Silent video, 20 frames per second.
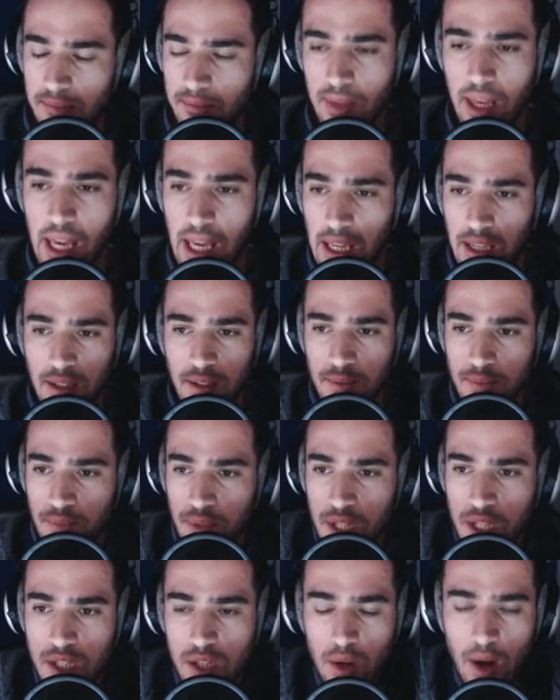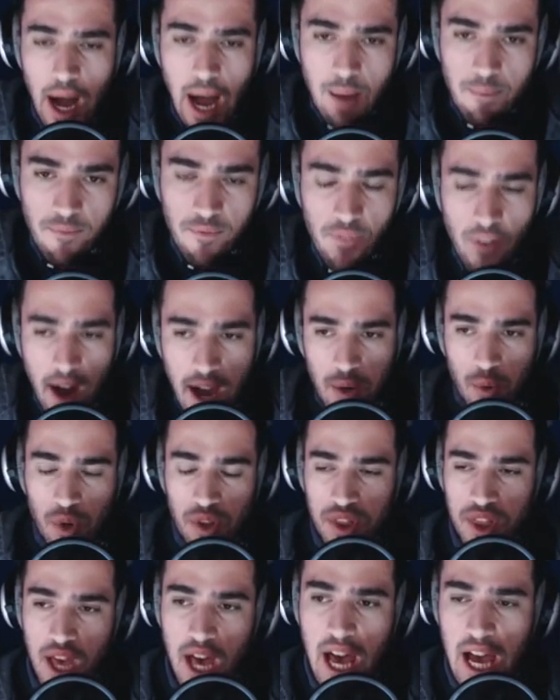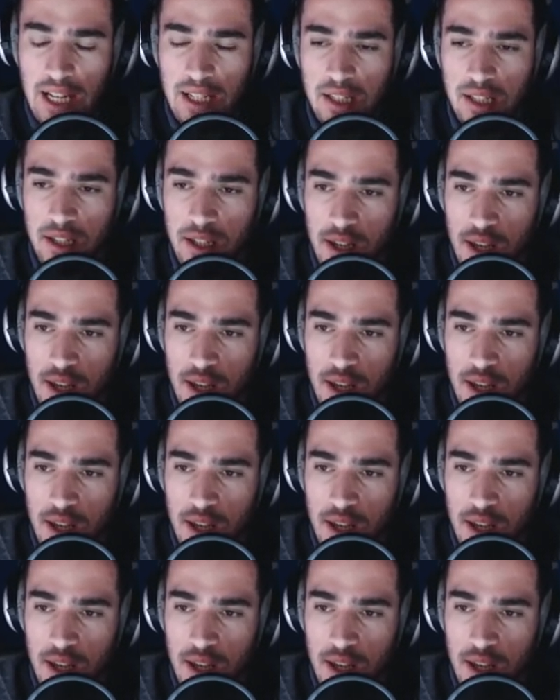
me, so I'm fine with that.